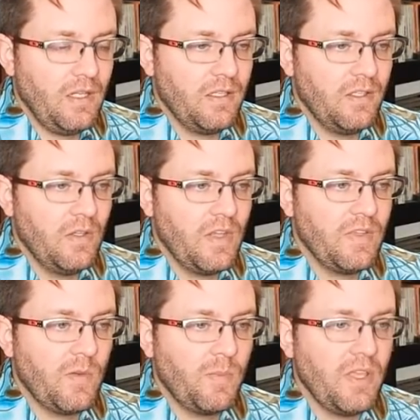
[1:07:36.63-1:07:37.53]
you know, I
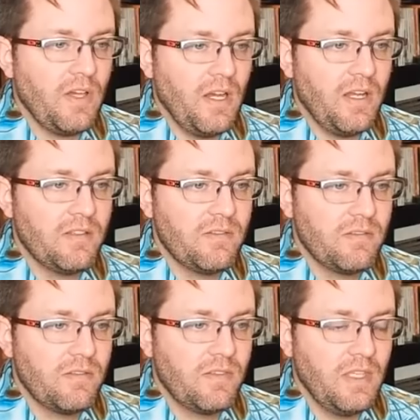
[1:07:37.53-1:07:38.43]
think we play the
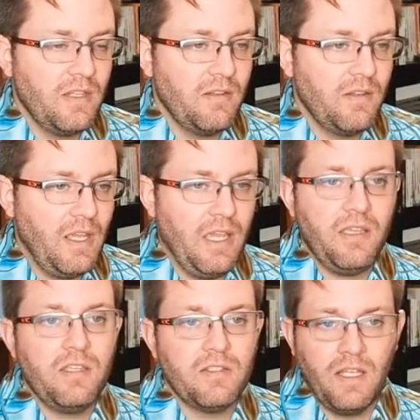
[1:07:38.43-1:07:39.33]
odds a,
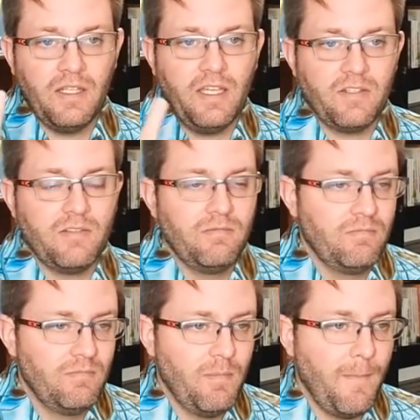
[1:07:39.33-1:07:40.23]
he's not liked.
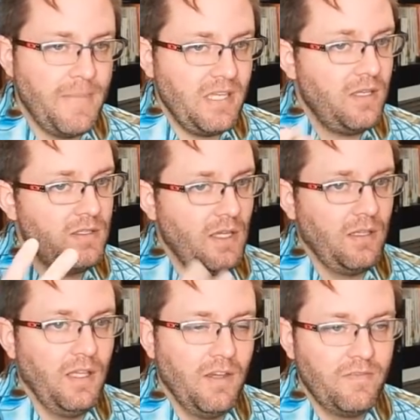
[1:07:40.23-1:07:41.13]
B, he's
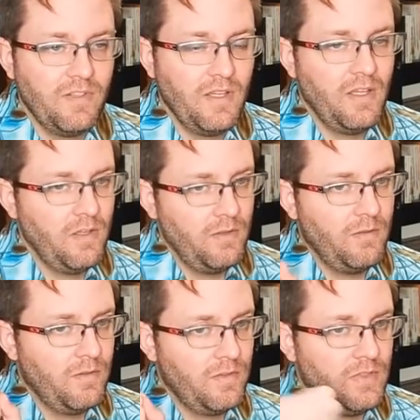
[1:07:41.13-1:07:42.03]
not loved.
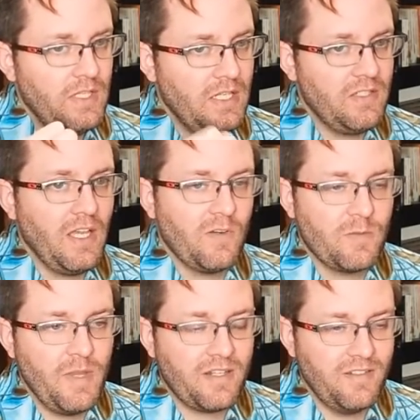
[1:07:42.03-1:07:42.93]
C, he's not
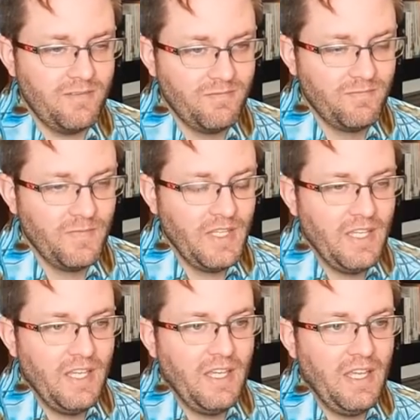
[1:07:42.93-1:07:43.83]
respected.
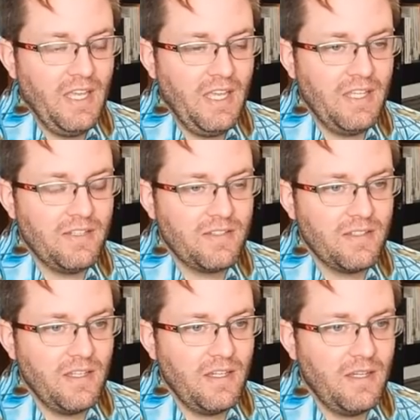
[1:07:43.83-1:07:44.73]
And
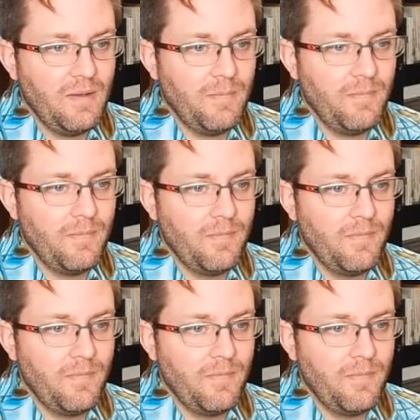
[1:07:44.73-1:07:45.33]
um,